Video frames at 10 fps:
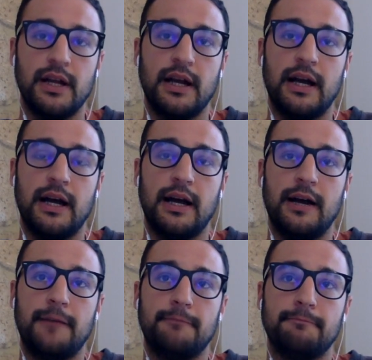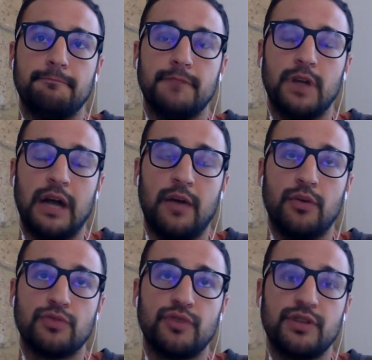I
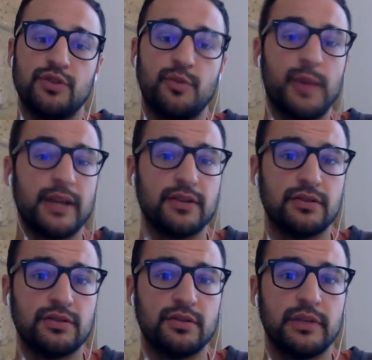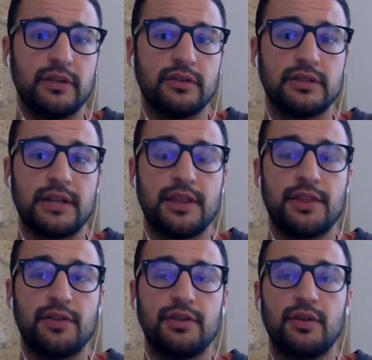was really surprised also, because I
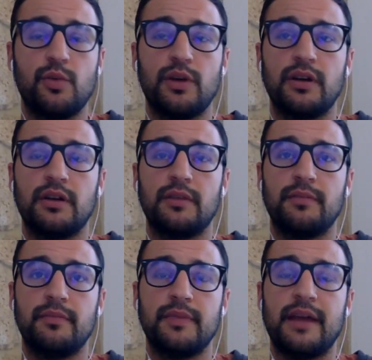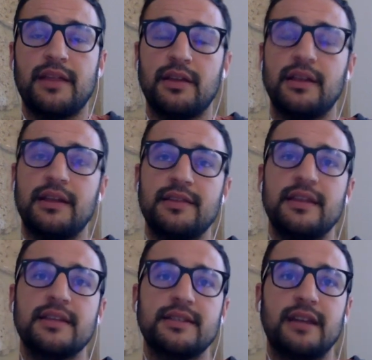thought
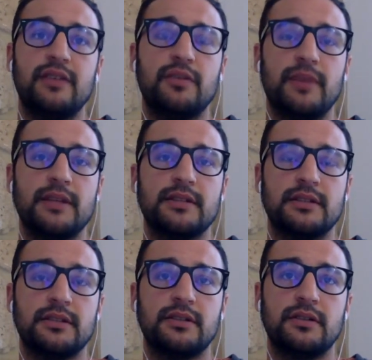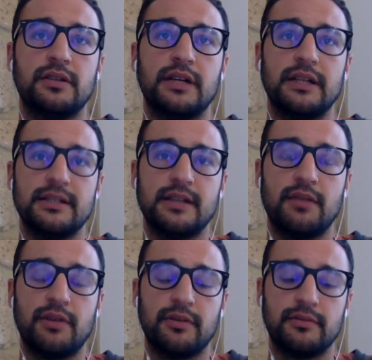digital nomads, or at least
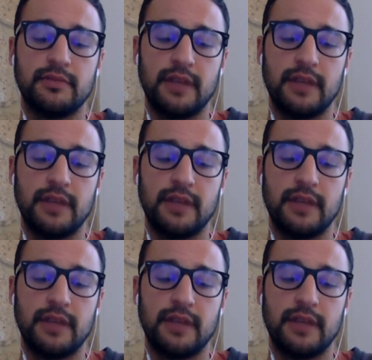our